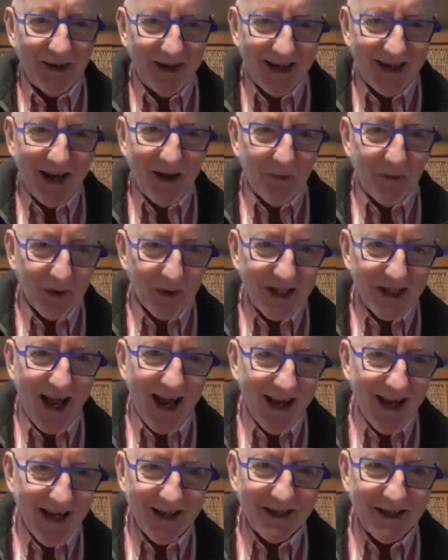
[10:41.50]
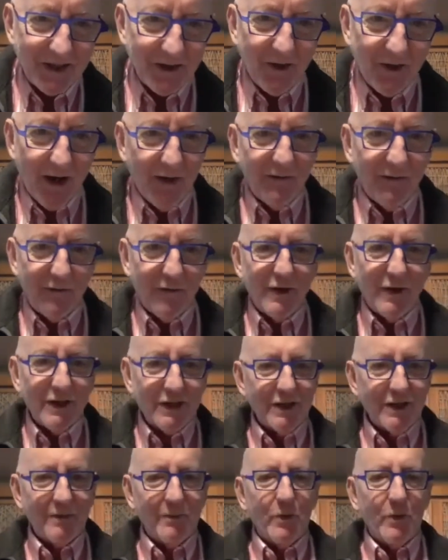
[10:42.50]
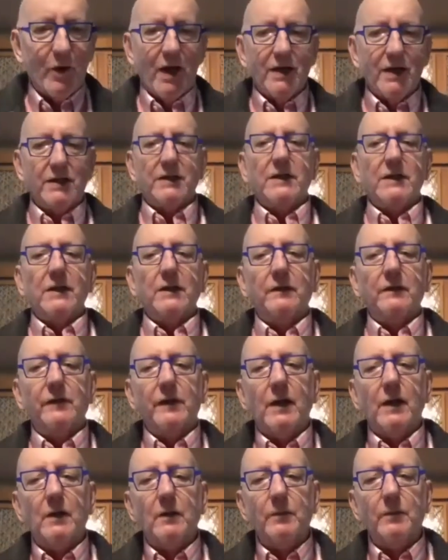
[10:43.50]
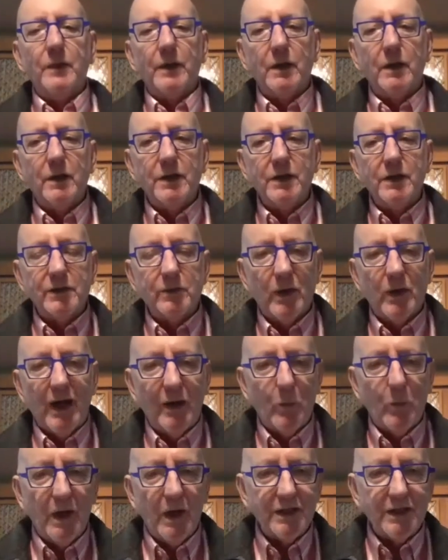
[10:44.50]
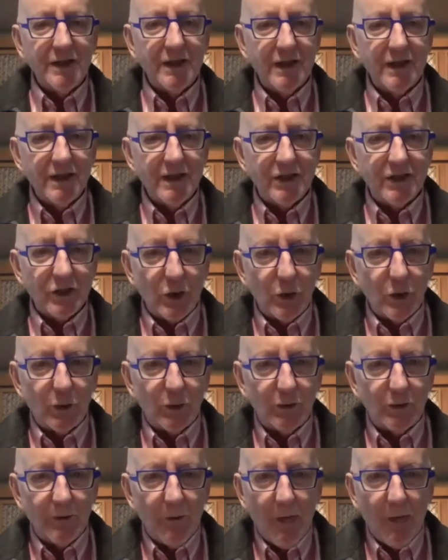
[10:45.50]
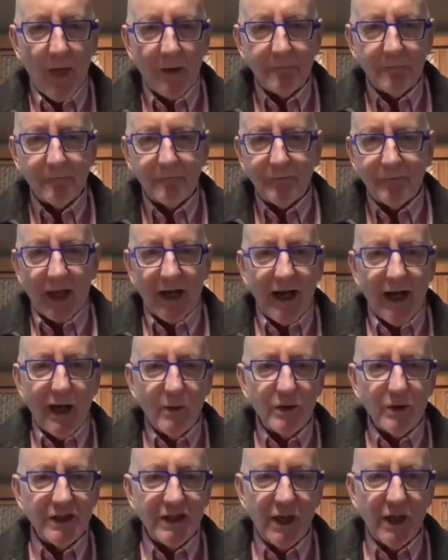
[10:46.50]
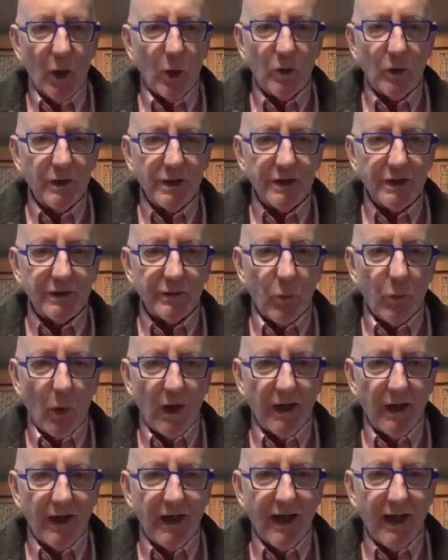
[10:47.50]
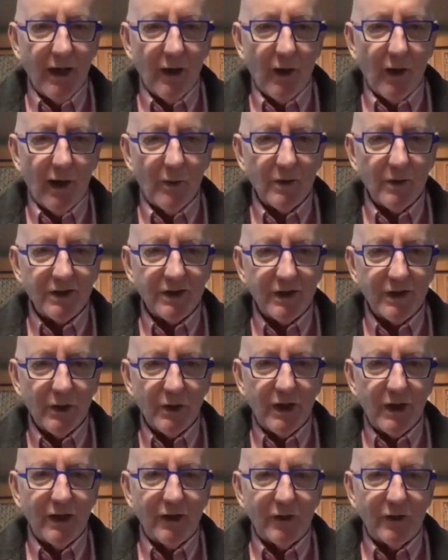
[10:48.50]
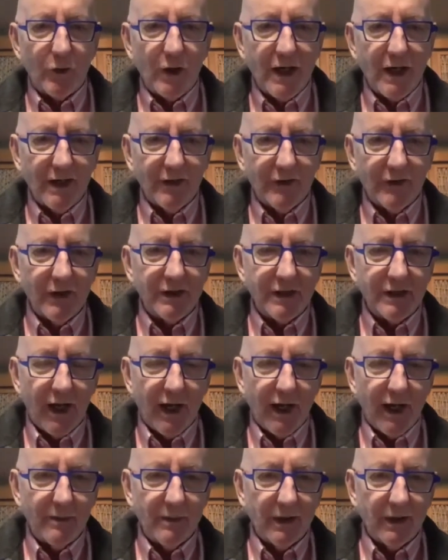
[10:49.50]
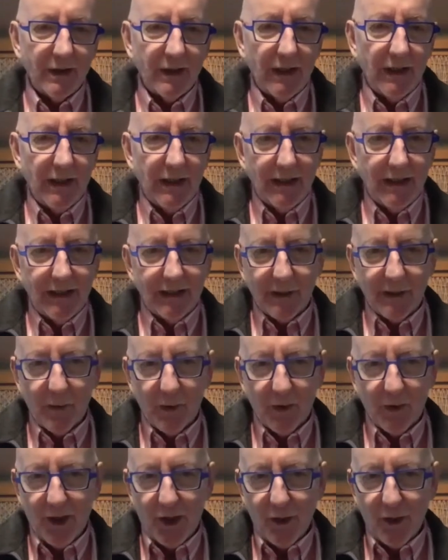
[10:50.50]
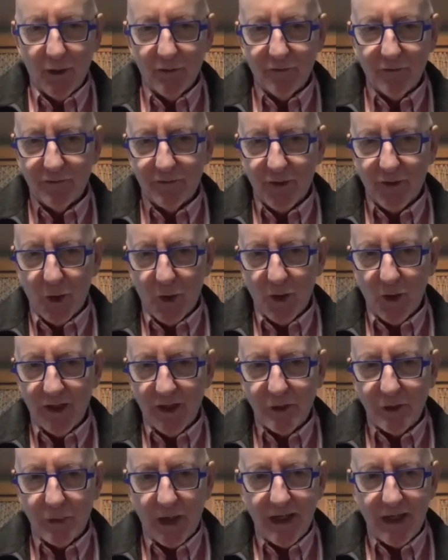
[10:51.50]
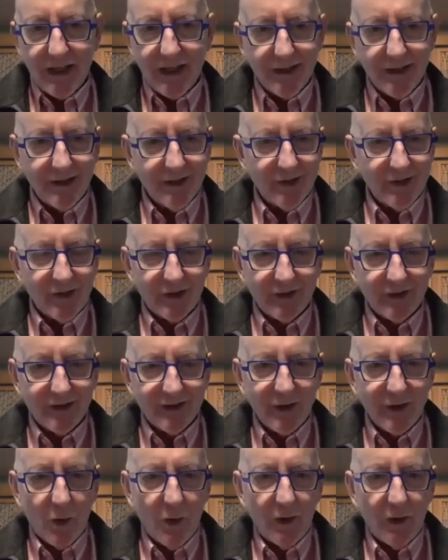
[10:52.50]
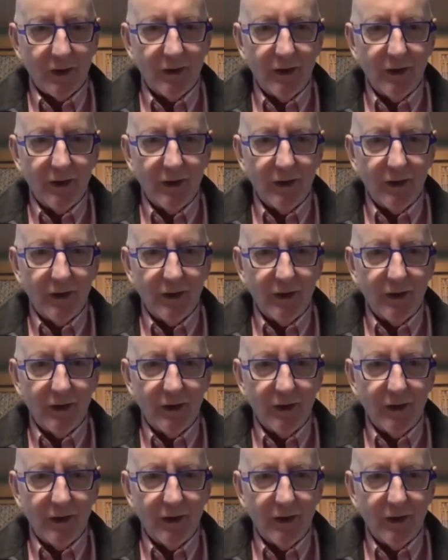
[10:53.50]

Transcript: Was I in for a surprise, Steve? Because when I went to this school, and I was the oldest one there, I was 33 at the time, and there were a lot of early 20s and so on.